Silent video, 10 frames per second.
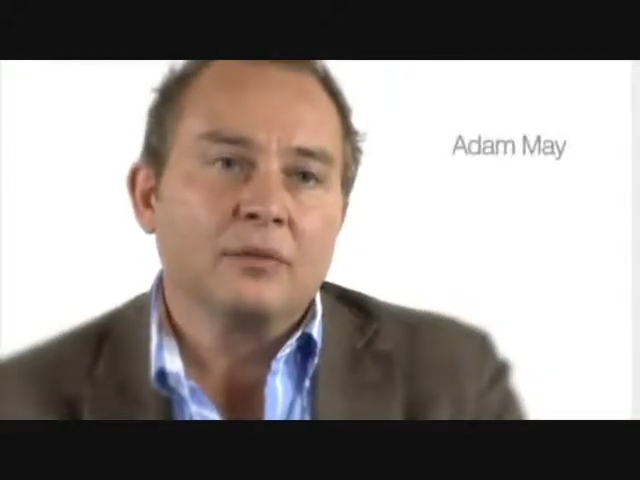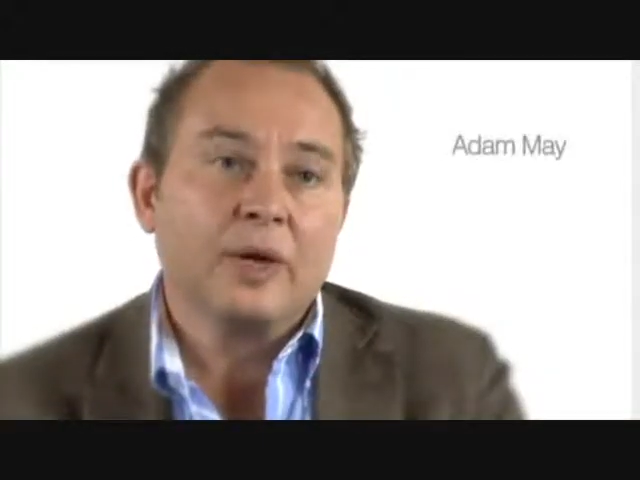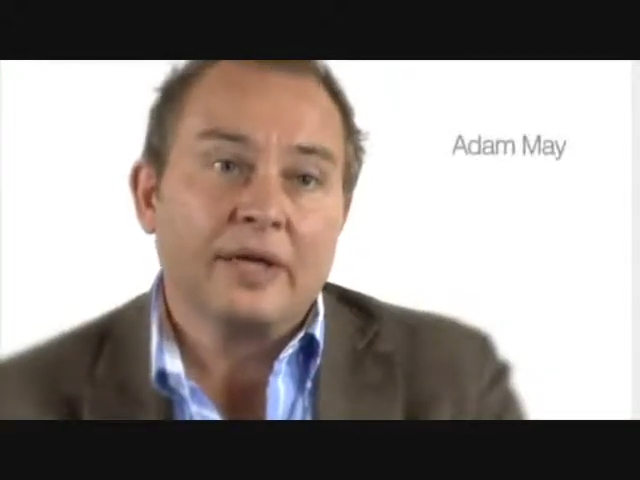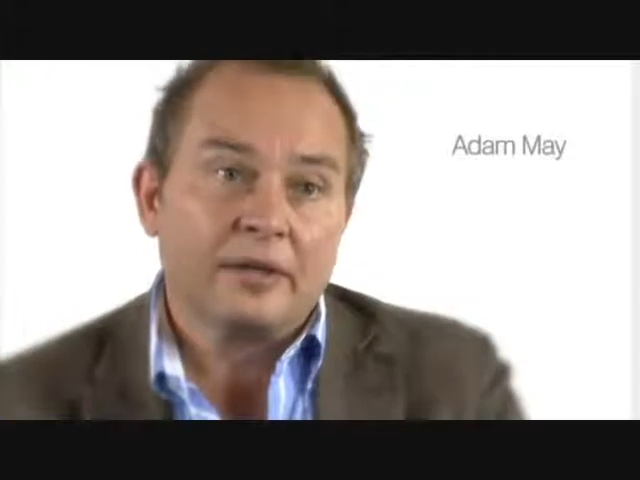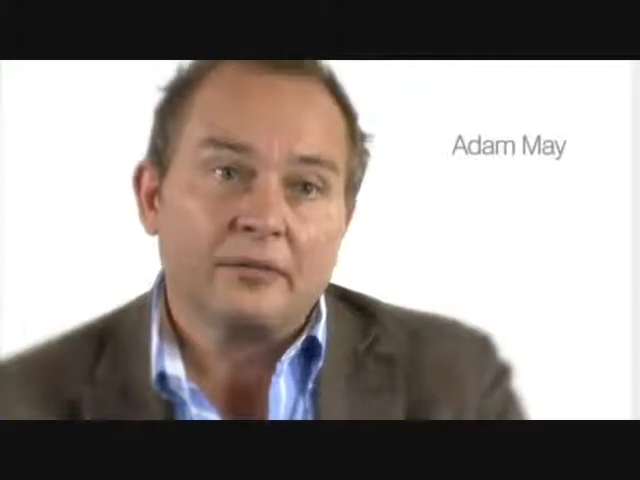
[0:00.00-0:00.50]

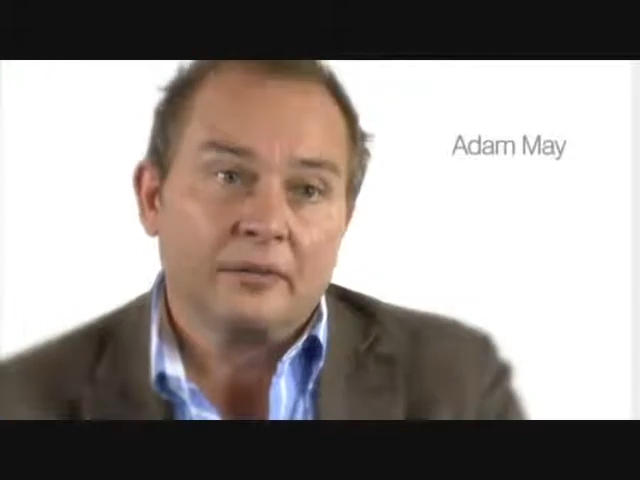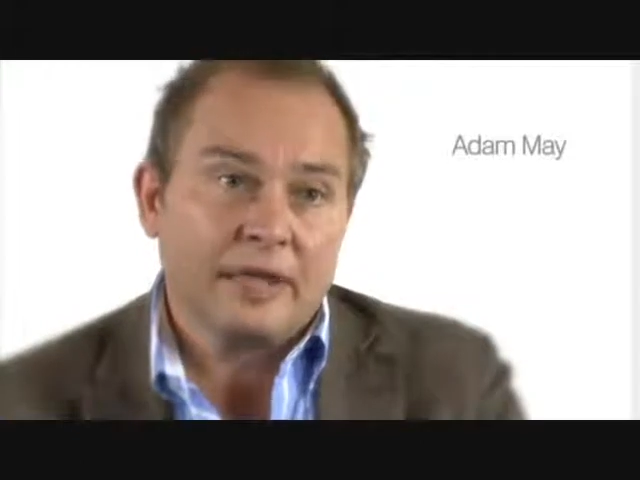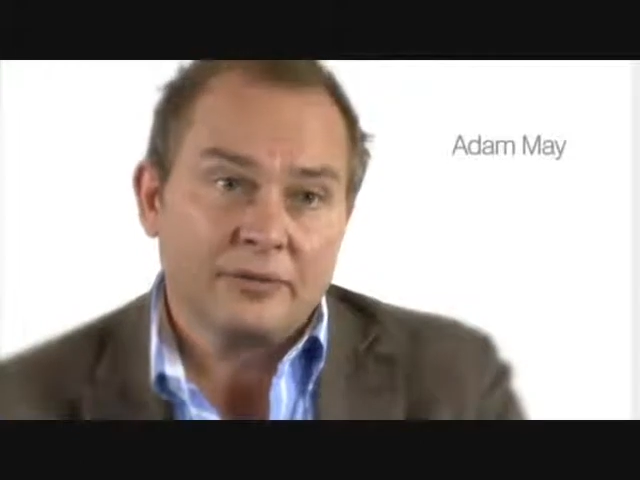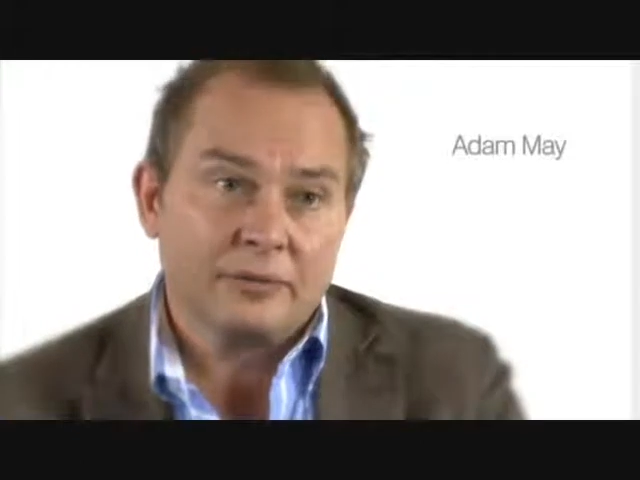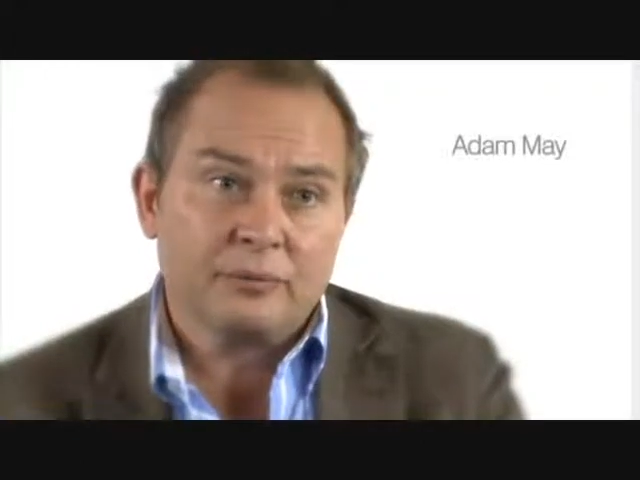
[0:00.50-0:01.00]
weight
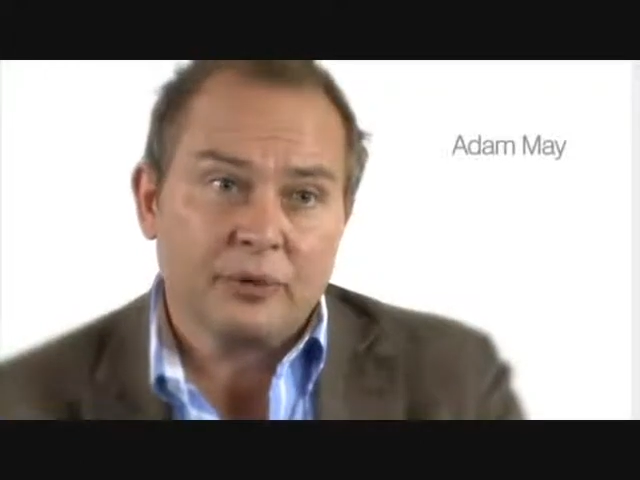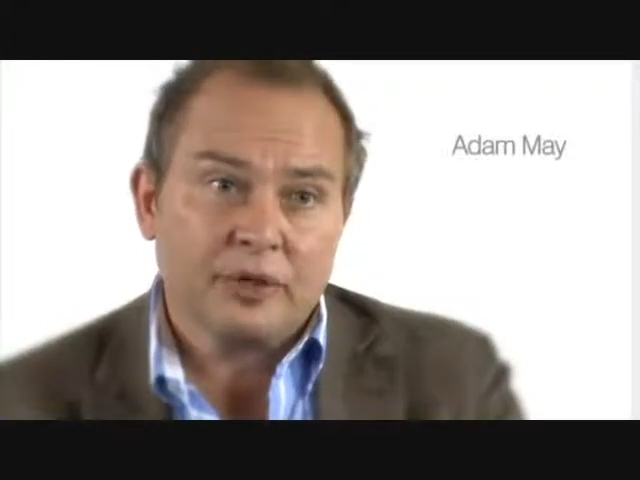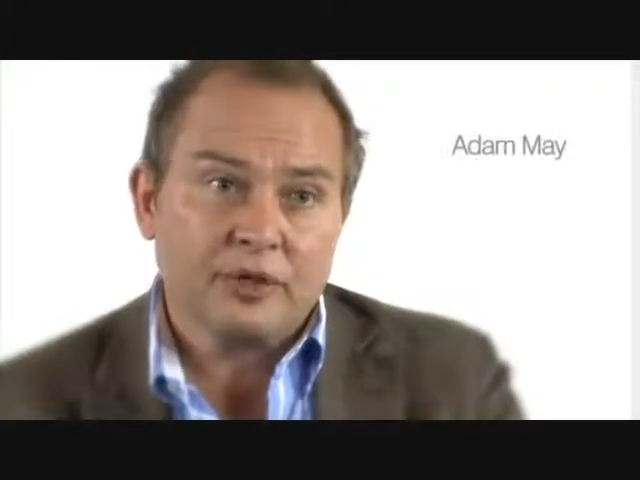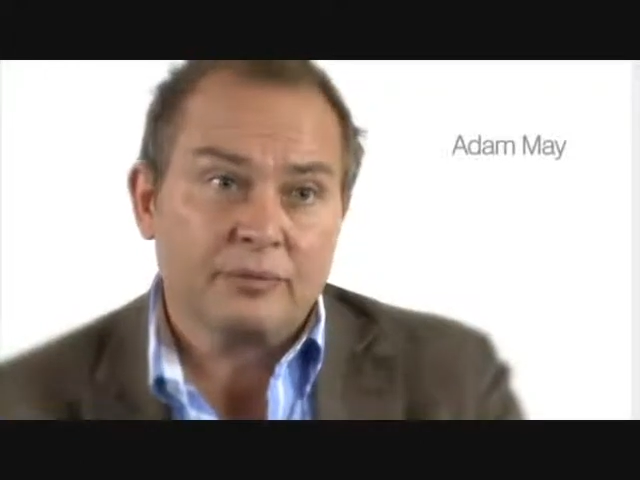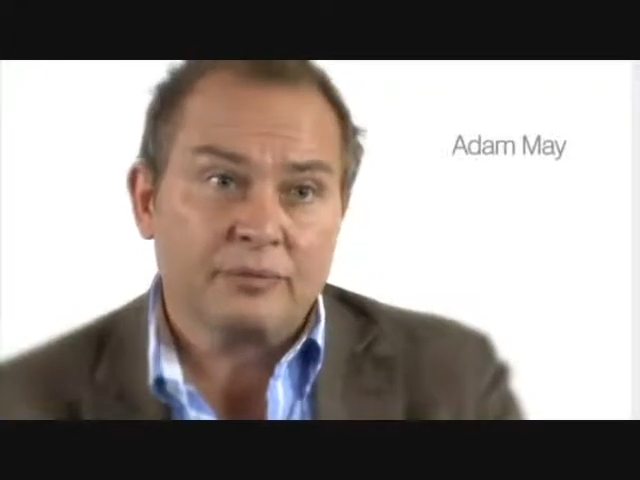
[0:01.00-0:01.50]
management
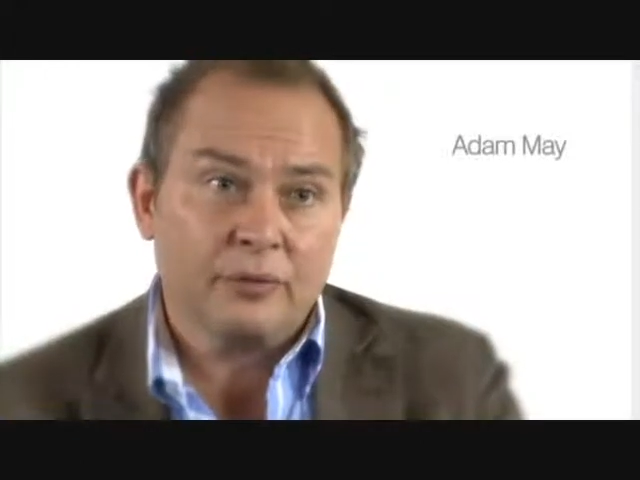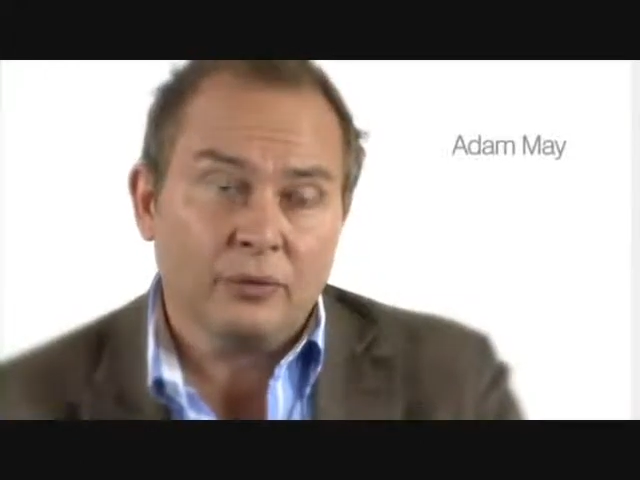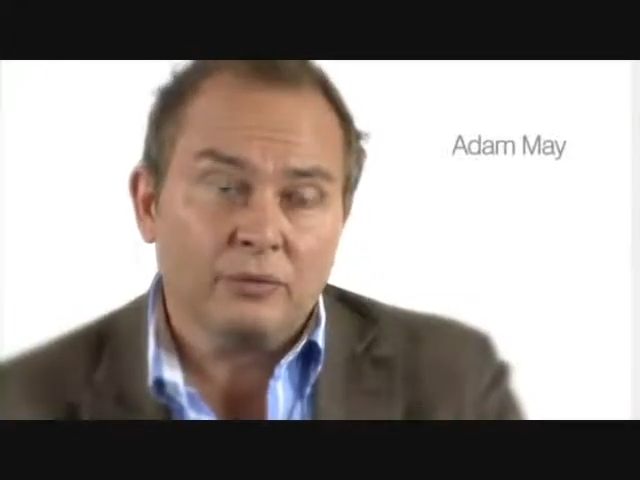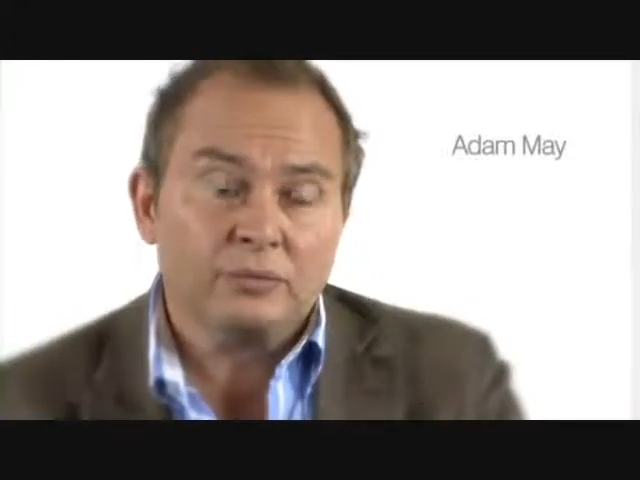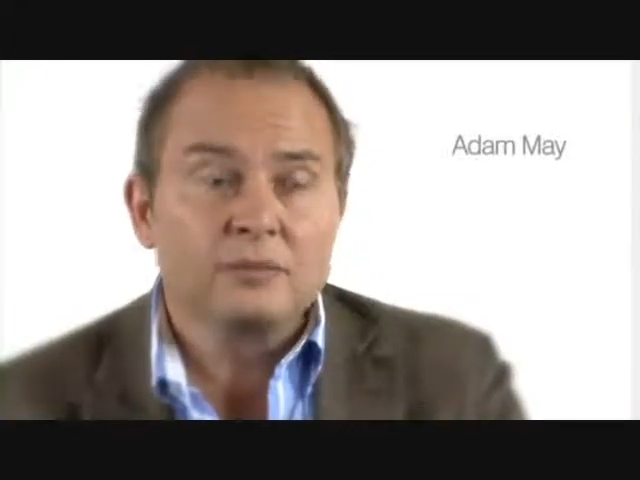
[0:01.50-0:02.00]
products
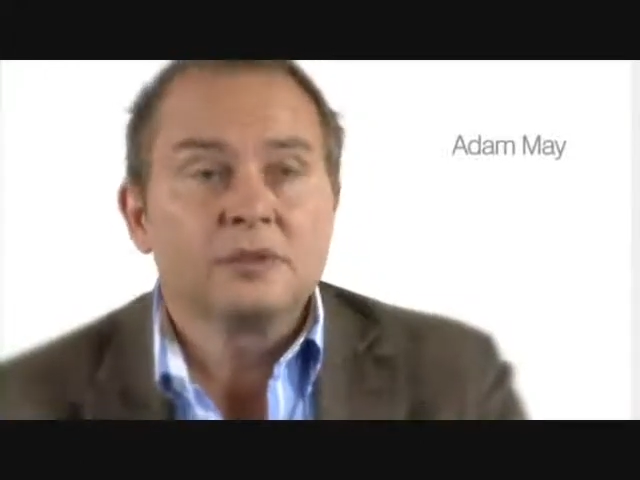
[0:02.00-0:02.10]
before.